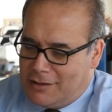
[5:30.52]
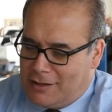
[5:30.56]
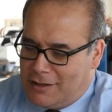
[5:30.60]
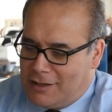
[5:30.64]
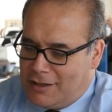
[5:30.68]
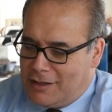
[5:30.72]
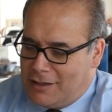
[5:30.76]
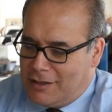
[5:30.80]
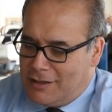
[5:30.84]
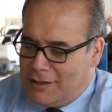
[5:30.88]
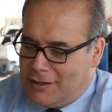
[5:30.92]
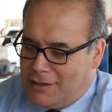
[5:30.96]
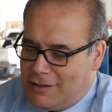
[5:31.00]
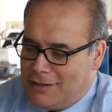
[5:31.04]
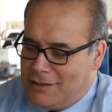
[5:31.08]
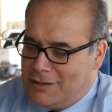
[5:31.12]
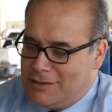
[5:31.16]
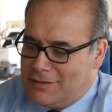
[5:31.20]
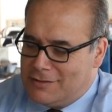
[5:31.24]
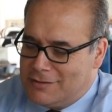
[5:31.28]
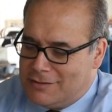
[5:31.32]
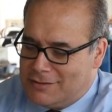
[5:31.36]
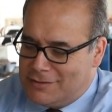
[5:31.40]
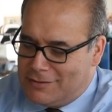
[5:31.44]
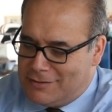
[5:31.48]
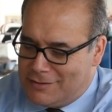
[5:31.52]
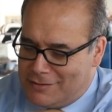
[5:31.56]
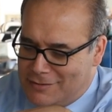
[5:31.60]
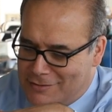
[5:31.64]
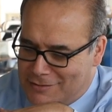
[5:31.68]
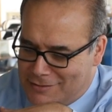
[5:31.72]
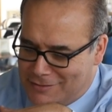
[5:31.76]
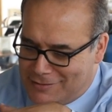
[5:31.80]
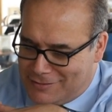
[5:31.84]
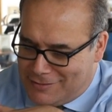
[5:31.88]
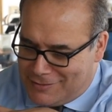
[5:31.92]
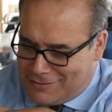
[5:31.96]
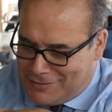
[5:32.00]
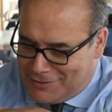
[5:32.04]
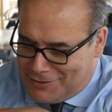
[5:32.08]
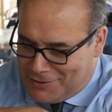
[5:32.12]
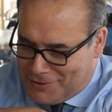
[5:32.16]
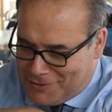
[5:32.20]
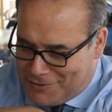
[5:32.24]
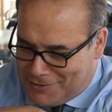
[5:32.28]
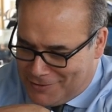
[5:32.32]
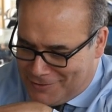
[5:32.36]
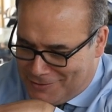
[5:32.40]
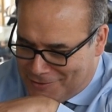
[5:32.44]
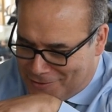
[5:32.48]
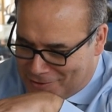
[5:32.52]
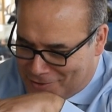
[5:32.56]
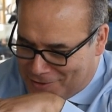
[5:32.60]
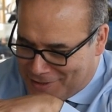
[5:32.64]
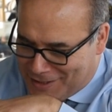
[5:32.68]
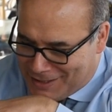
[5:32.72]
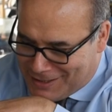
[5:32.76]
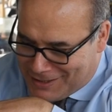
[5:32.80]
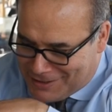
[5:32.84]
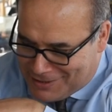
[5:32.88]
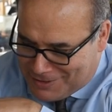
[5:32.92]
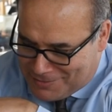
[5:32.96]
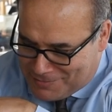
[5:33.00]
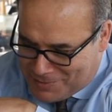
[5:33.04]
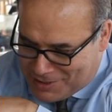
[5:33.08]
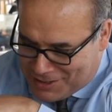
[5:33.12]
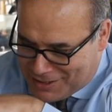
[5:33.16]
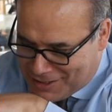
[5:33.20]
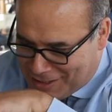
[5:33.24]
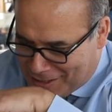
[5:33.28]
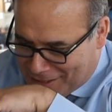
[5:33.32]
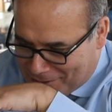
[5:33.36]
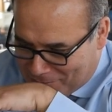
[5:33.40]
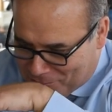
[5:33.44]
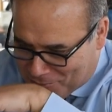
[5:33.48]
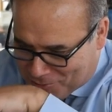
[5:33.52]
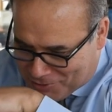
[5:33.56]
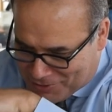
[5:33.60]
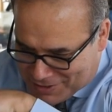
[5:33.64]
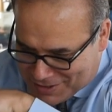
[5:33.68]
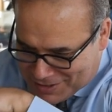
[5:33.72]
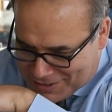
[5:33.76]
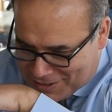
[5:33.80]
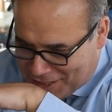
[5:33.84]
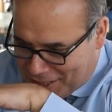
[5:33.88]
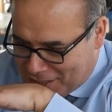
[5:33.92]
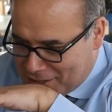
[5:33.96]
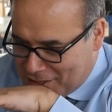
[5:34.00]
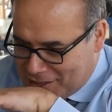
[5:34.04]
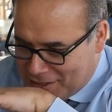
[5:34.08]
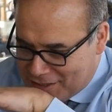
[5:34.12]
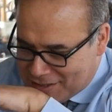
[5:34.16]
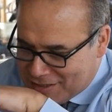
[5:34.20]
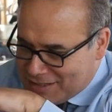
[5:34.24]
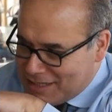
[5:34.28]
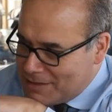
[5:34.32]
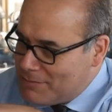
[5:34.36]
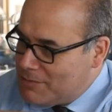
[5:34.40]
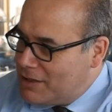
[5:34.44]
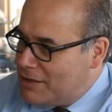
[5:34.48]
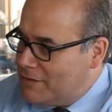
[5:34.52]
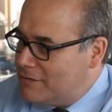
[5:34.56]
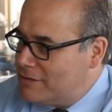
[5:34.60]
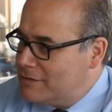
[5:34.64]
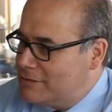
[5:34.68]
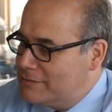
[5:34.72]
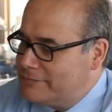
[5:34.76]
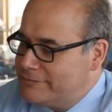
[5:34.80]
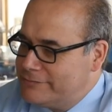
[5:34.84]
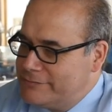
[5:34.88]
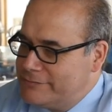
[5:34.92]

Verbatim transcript: Uh, is going a little bit up or staying in the same level.